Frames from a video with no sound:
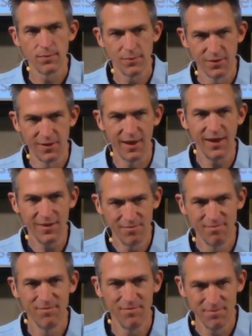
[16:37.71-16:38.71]
Okay,
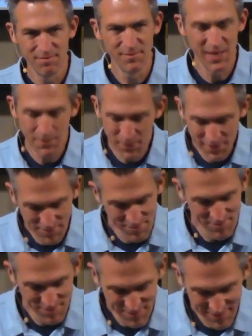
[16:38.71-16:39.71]
maybe.
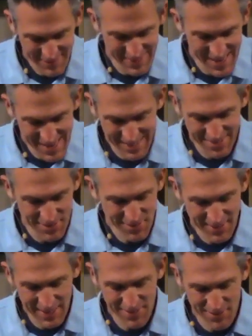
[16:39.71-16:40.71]
Yeah, in this
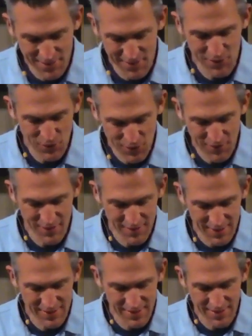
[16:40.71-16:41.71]
case, it's interesting that
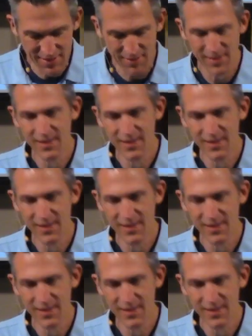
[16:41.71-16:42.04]
they didn't.